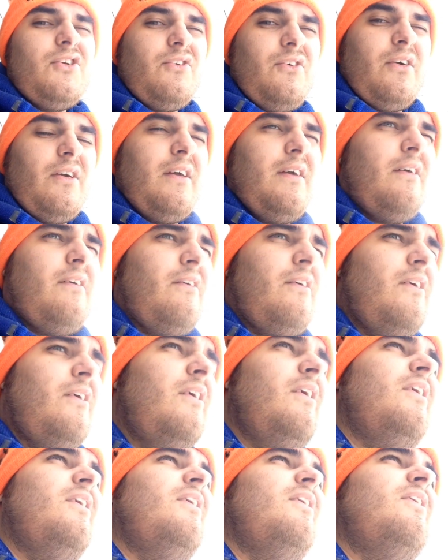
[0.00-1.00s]
you
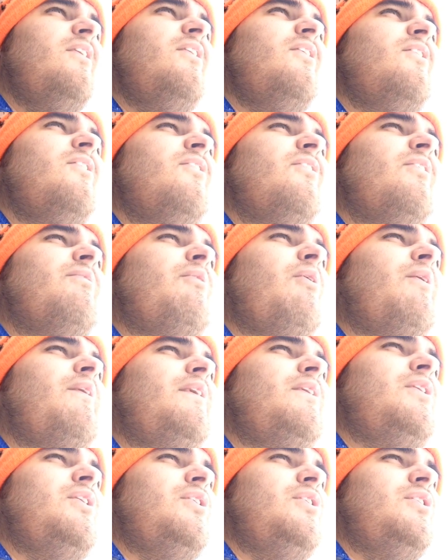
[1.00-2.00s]
for more
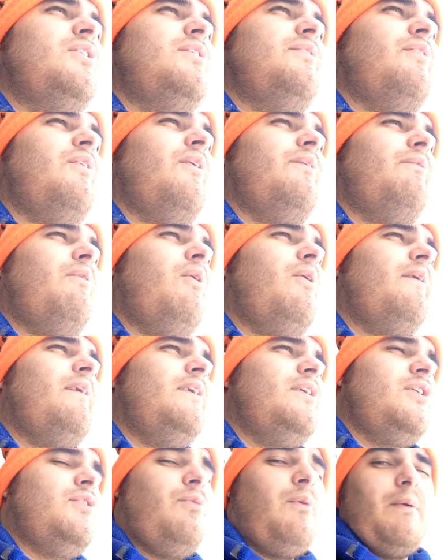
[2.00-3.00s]
than for more
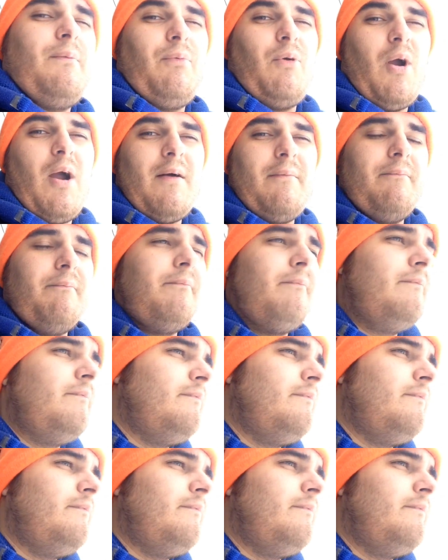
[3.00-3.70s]
than just one problem,